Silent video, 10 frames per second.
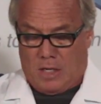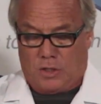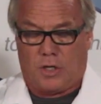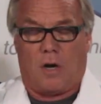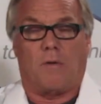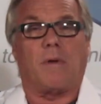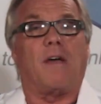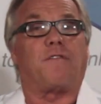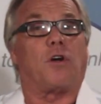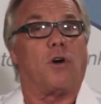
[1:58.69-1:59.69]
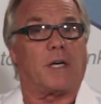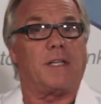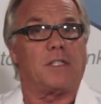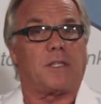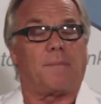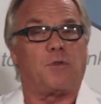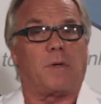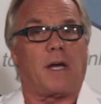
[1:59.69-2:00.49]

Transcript: So if you're hooking this up to an